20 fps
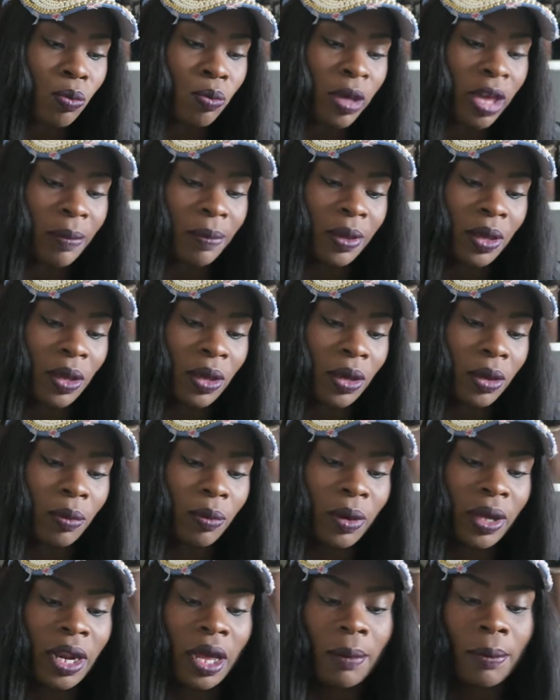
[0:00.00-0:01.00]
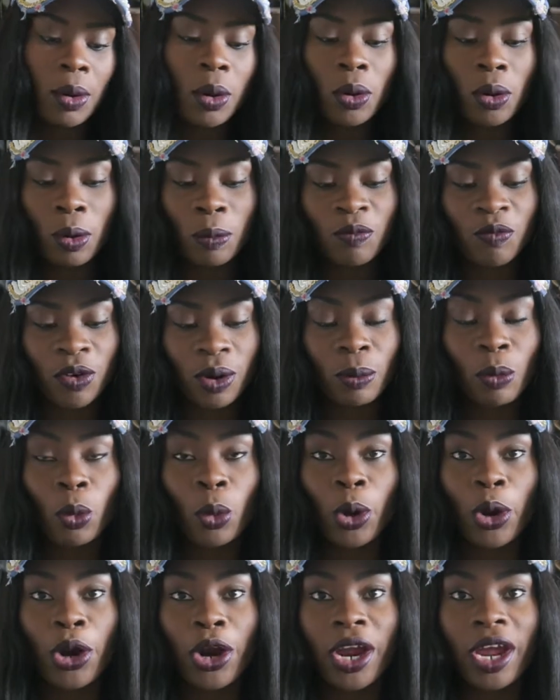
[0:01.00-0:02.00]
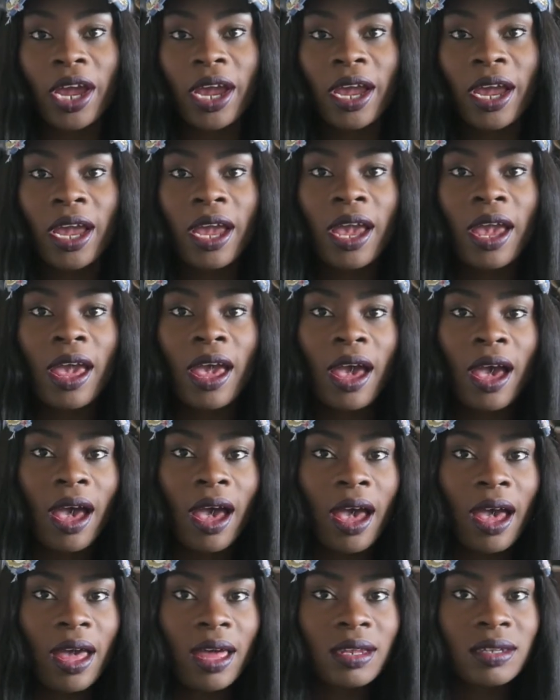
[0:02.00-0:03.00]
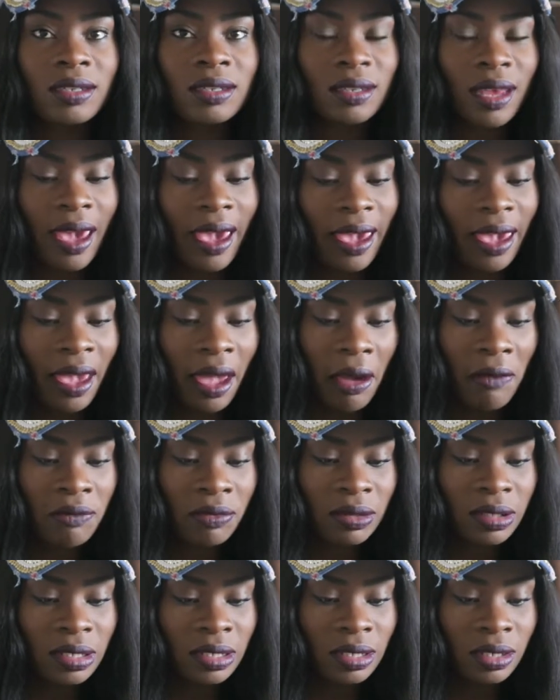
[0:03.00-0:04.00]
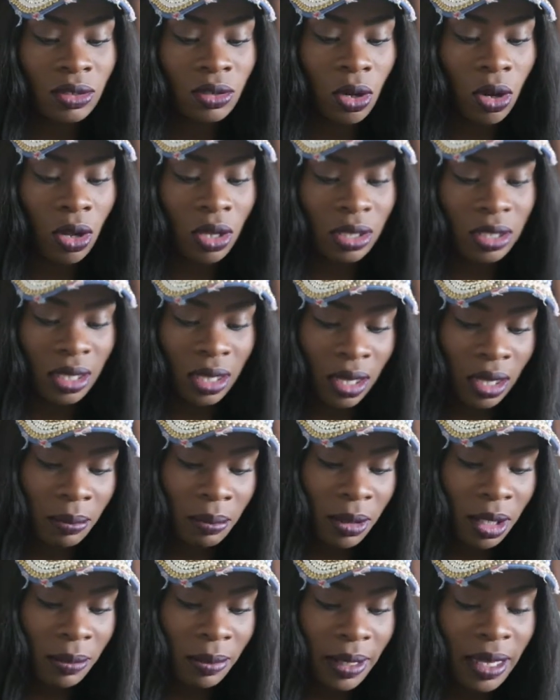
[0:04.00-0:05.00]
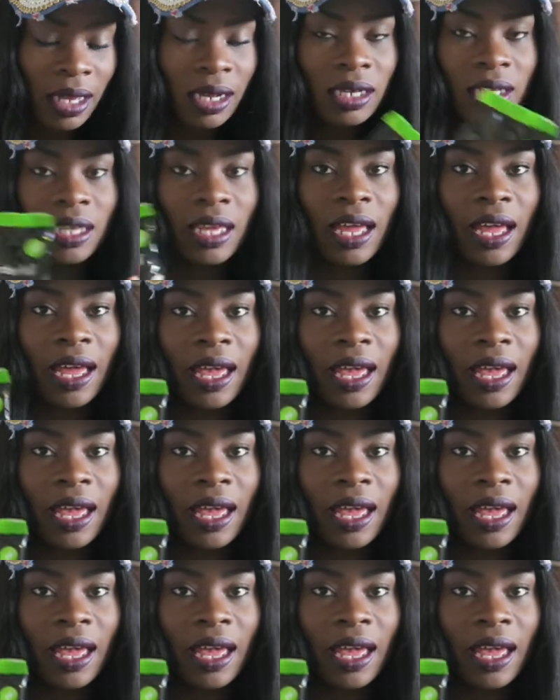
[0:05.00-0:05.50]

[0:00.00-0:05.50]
Maybe when I'm home from work and I haven't eaten all day, maybe I'll